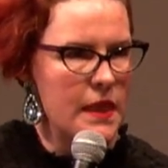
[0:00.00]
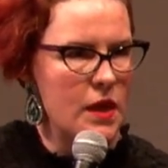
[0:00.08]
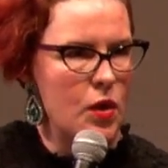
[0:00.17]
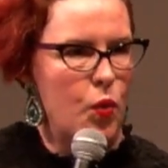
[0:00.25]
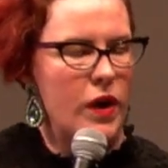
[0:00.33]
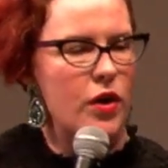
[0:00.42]

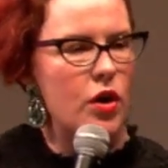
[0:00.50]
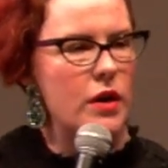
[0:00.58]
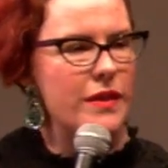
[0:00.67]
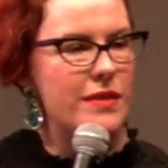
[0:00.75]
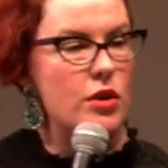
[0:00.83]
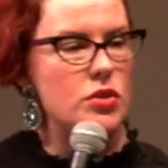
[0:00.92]
where
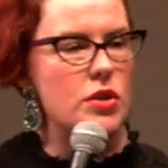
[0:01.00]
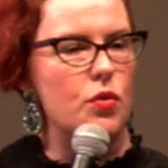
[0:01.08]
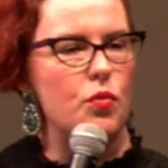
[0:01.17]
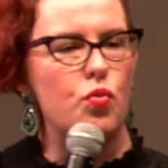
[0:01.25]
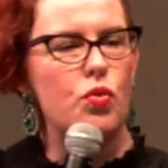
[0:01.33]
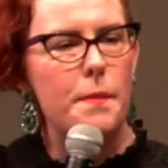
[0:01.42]
there's a
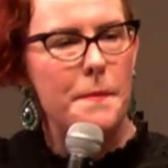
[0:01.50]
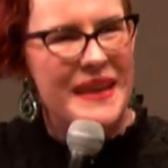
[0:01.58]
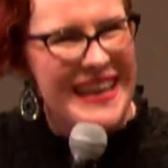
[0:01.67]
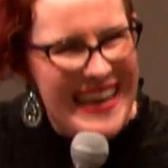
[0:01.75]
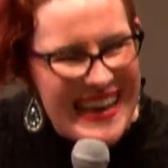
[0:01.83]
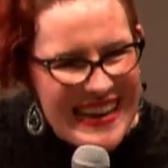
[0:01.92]

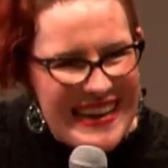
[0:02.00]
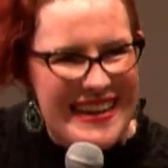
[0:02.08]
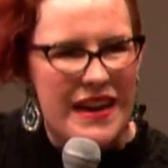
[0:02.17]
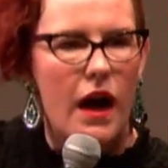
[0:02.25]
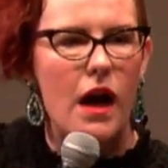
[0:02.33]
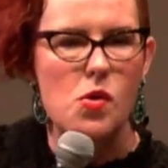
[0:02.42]
repeated
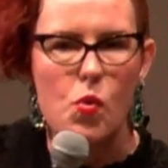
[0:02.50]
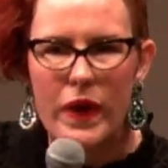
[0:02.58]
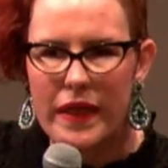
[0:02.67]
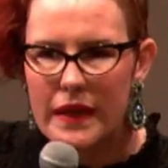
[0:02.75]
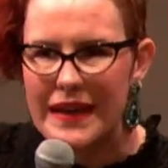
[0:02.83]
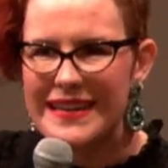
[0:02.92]

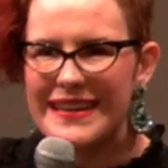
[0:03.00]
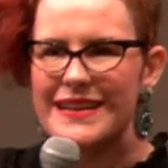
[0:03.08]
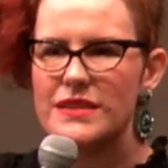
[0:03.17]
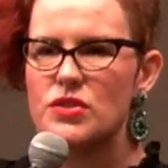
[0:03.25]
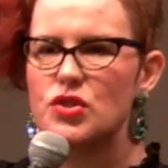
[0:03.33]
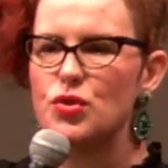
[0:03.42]

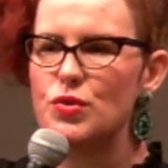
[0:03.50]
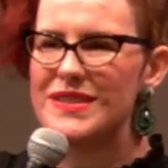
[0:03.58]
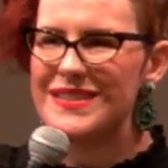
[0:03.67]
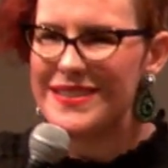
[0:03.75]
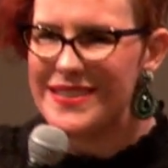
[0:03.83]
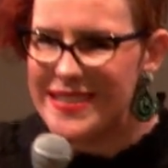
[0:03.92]
unwillingness to
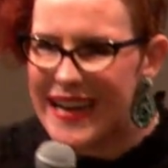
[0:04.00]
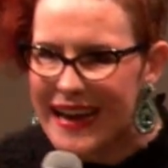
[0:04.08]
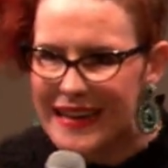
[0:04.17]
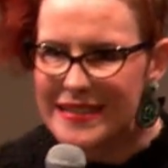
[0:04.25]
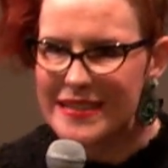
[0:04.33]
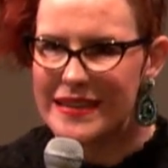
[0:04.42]

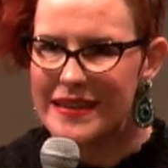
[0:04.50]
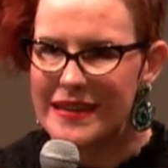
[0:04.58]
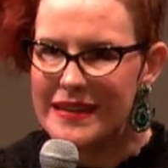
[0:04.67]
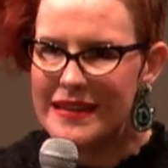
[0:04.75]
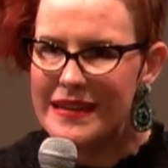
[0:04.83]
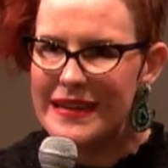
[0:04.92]
sit
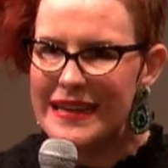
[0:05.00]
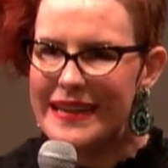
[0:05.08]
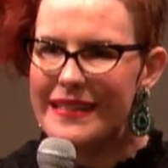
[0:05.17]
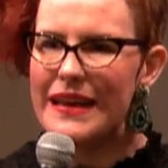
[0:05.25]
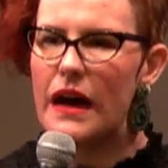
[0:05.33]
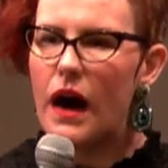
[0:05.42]
in
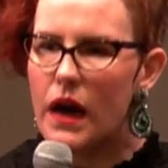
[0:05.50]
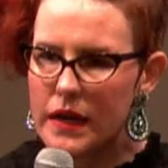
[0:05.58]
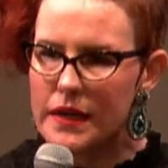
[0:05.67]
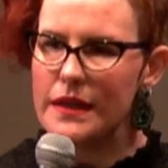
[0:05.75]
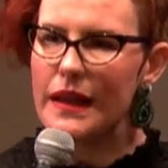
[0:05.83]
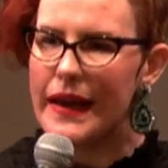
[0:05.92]
the
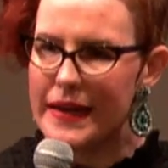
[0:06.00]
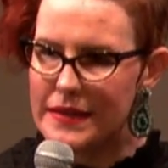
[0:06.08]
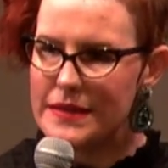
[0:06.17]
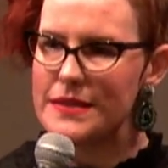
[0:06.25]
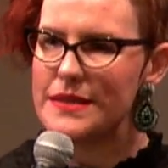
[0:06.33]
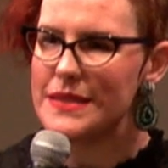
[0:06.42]

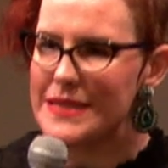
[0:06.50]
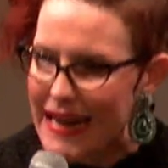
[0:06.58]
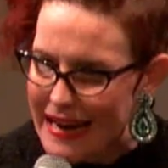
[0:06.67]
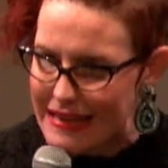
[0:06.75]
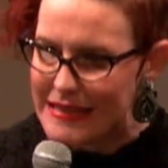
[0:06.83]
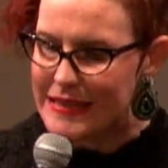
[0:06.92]
unenlightened
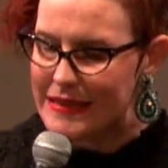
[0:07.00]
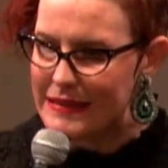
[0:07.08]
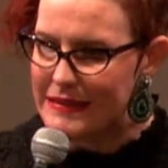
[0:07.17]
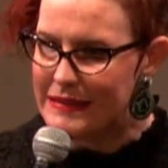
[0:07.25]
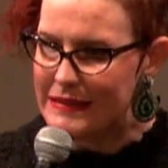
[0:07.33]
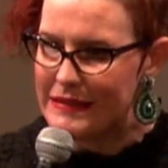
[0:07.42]
state
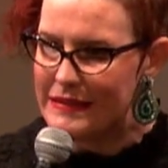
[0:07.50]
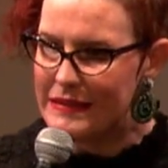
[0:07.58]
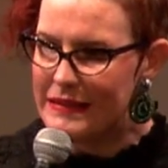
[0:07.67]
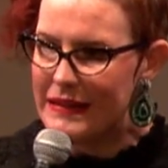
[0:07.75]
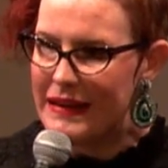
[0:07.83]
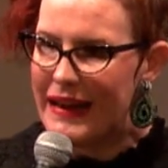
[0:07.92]

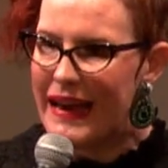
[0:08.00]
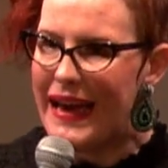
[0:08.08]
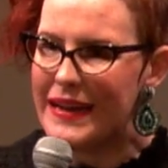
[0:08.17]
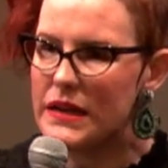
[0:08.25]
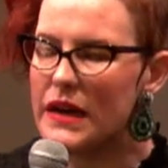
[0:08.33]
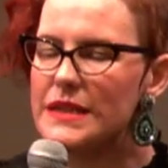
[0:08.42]

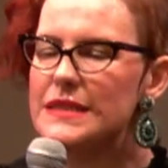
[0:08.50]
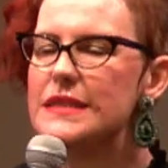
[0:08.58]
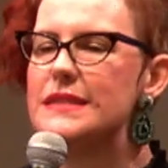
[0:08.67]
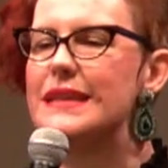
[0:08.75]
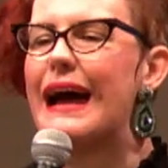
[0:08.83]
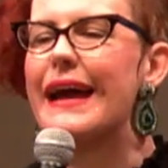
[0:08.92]
and a
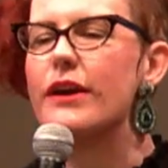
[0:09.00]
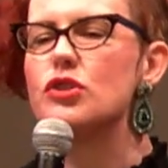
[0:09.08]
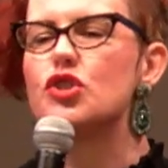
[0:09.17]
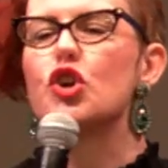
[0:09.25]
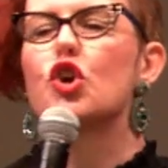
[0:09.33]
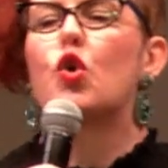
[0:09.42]
desire
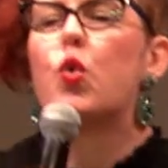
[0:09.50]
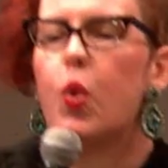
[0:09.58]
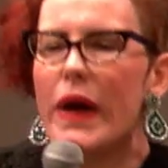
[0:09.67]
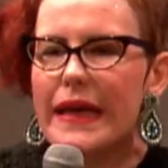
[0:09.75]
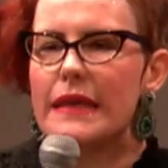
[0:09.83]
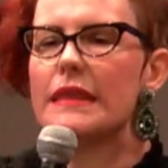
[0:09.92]
to
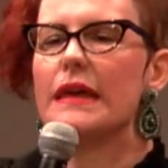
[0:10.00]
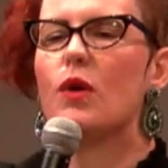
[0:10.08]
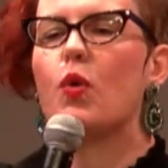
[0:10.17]
quickly